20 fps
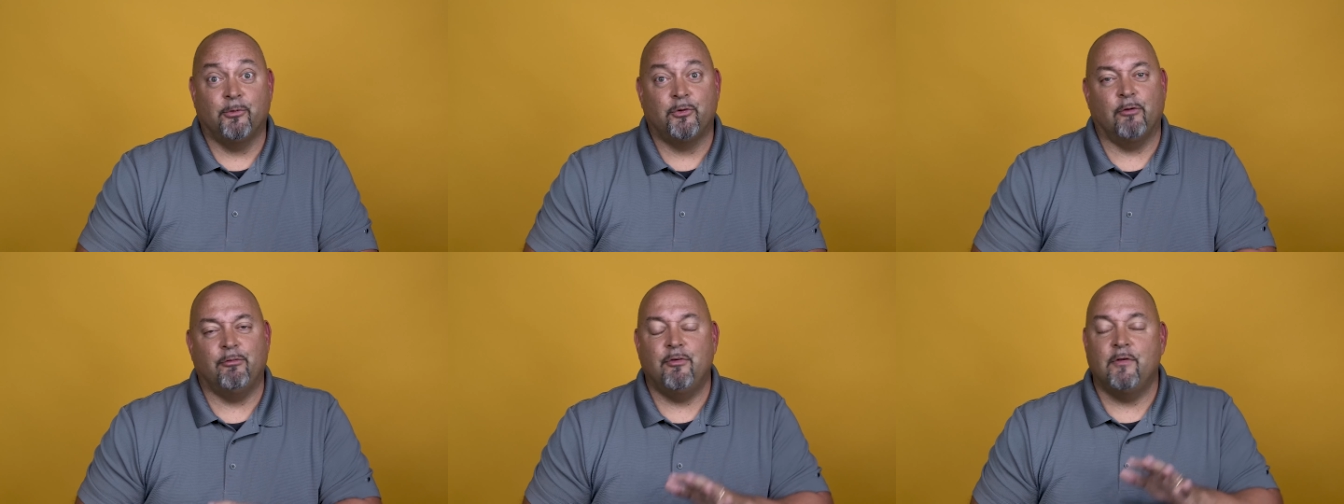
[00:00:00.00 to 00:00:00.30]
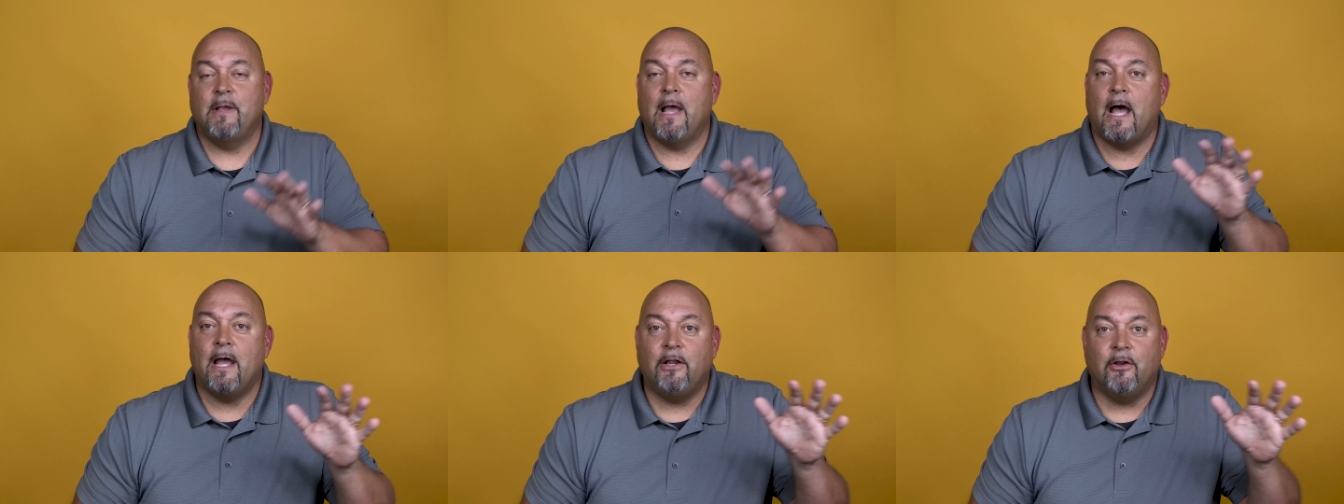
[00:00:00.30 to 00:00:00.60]
So if
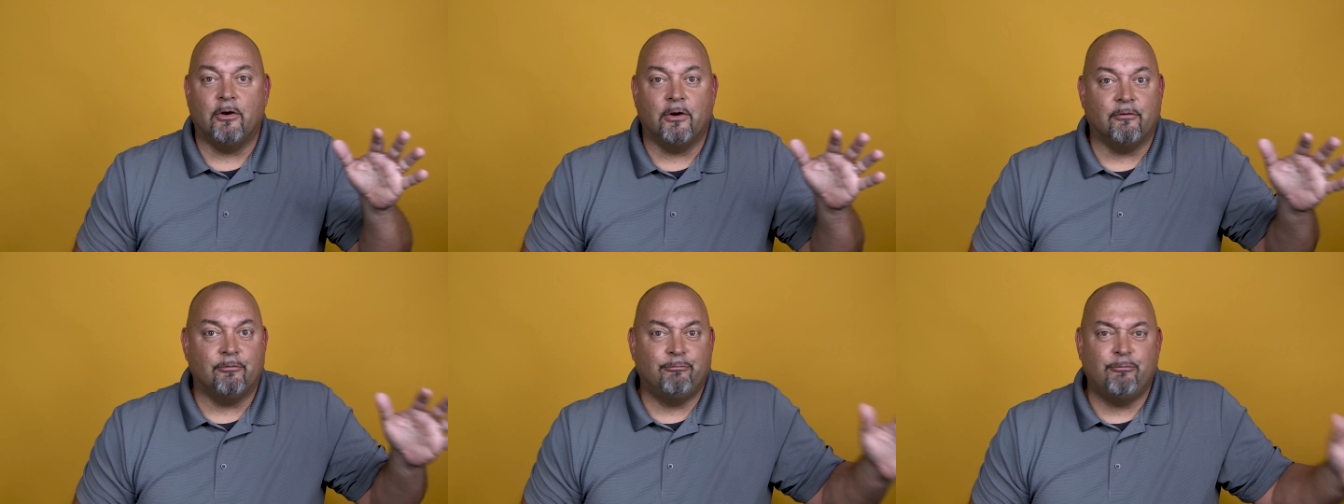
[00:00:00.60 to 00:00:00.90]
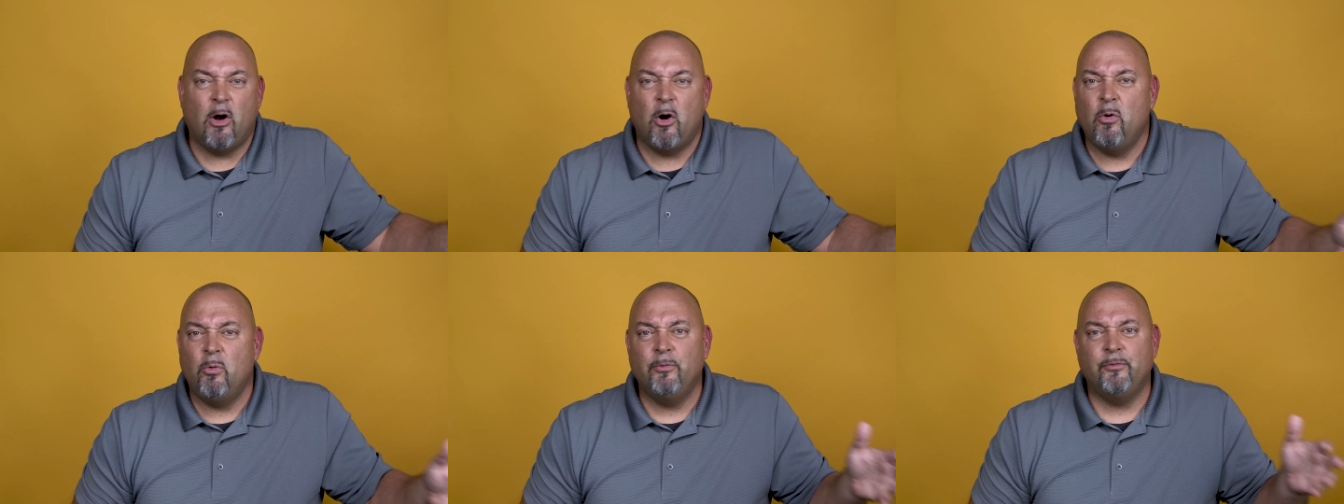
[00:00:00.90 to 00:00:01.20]
you got your
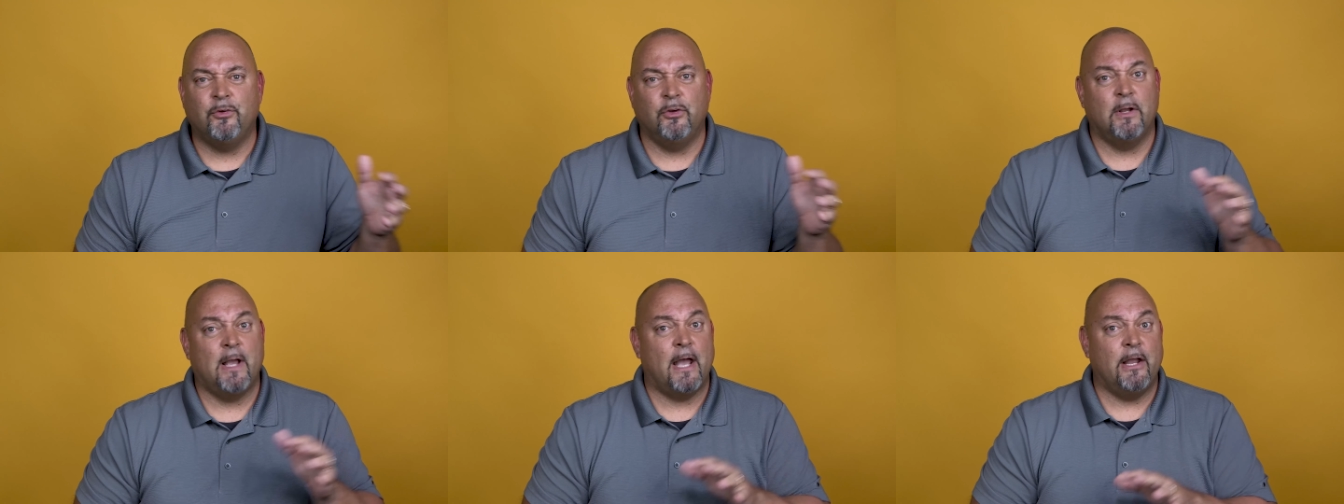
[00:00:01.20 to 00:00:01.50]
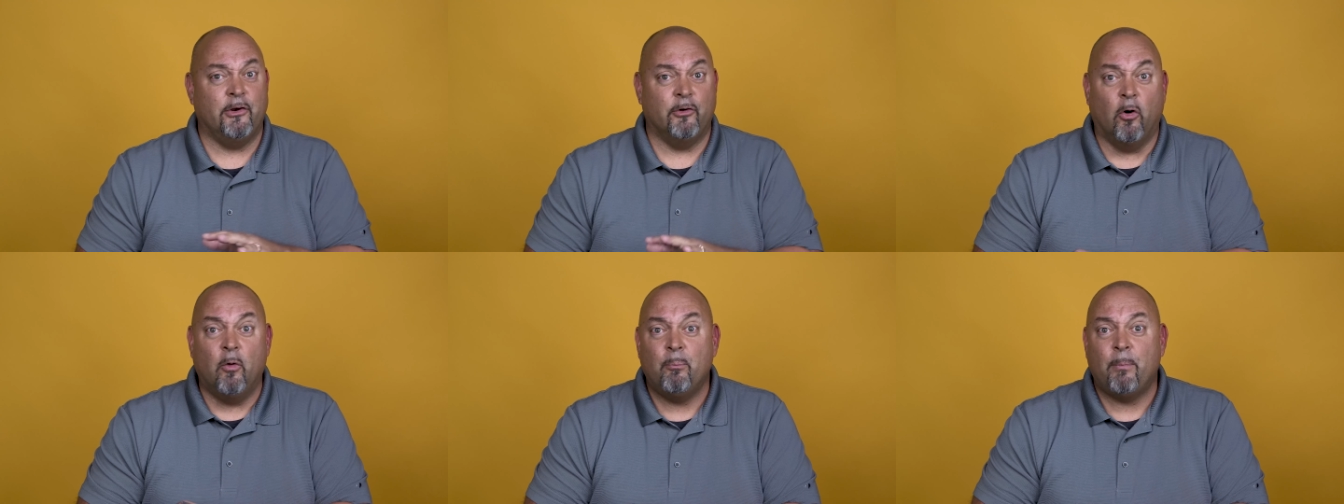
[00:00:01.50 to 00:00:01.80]
phones or you
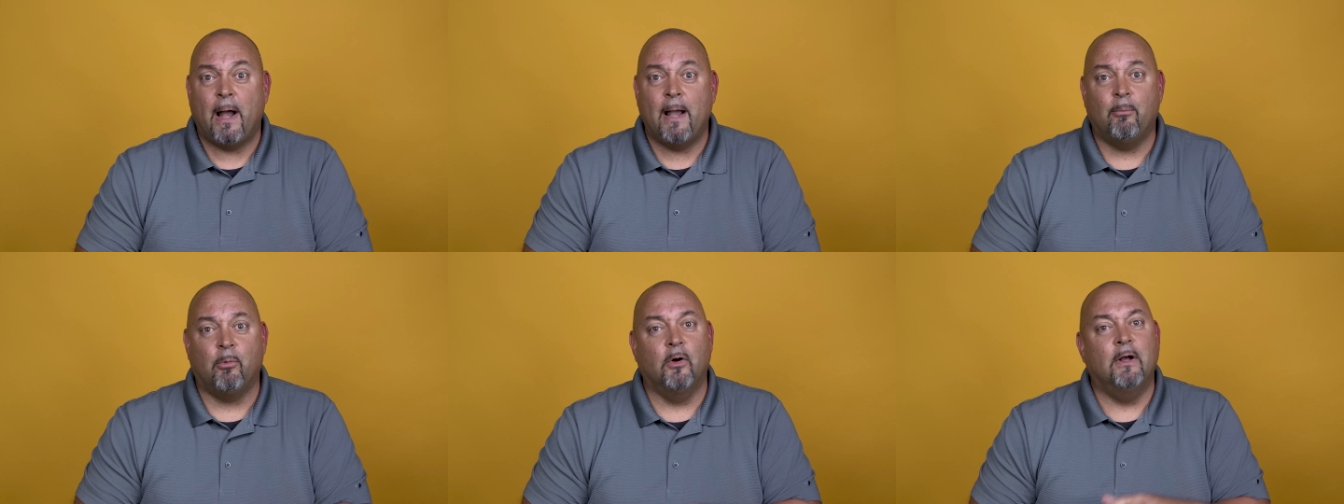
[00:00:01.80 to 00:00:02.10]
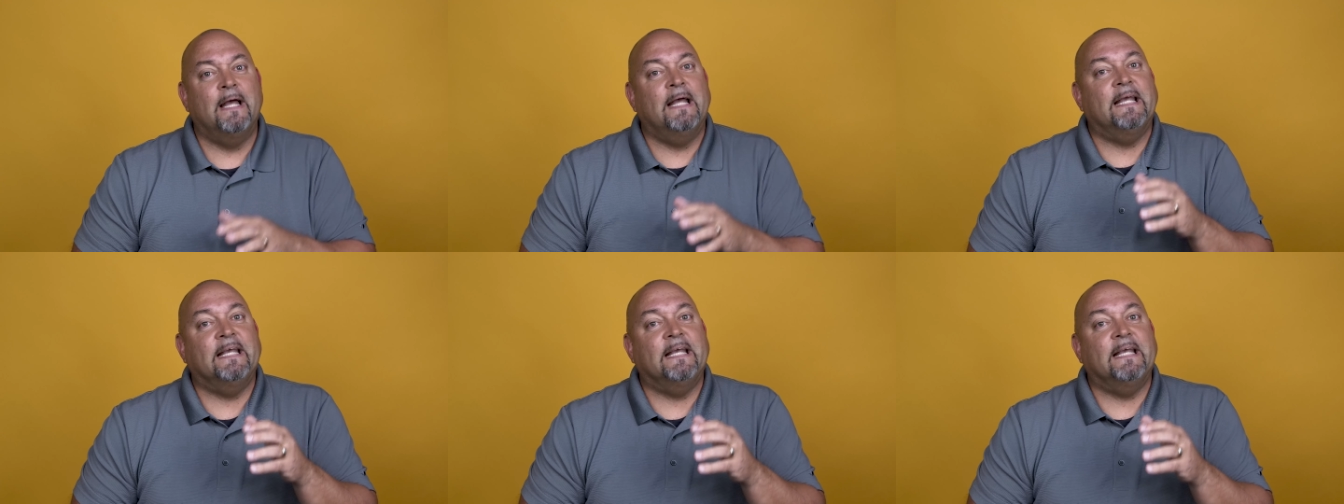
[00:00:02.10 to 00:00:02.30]
got your own Bible,